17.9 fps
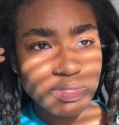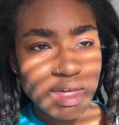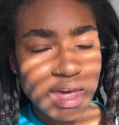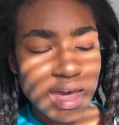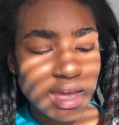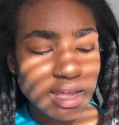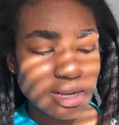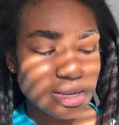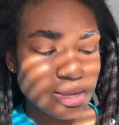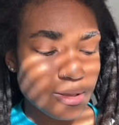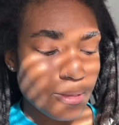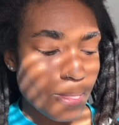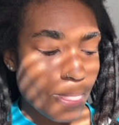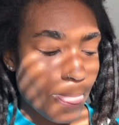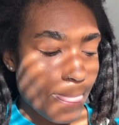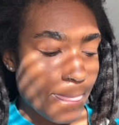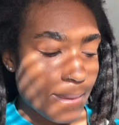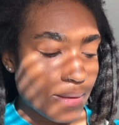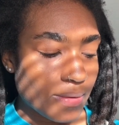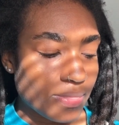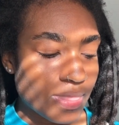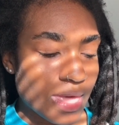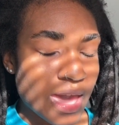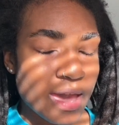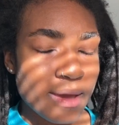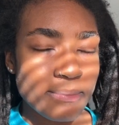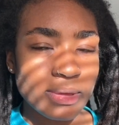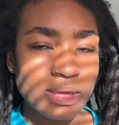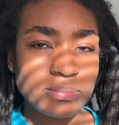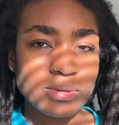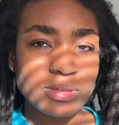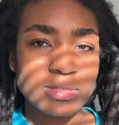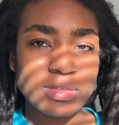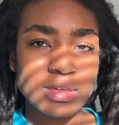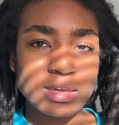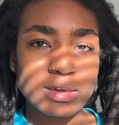that made me
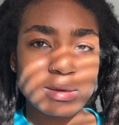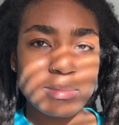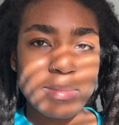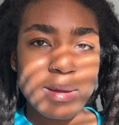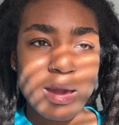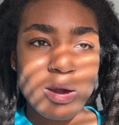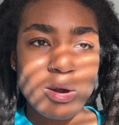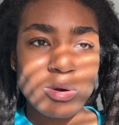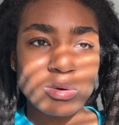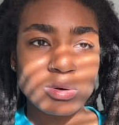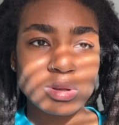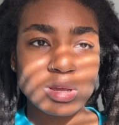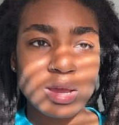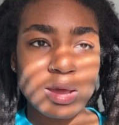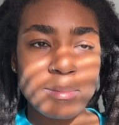think about